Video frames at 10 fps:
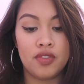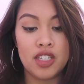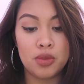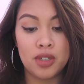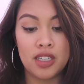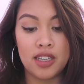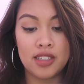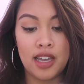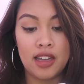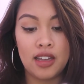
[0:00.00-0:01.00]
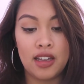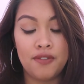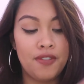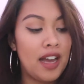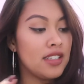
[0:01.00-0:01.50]
This one is
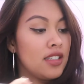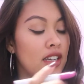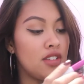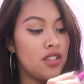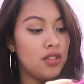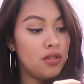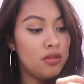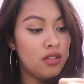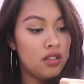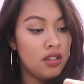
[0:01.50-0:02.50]
Fast As You.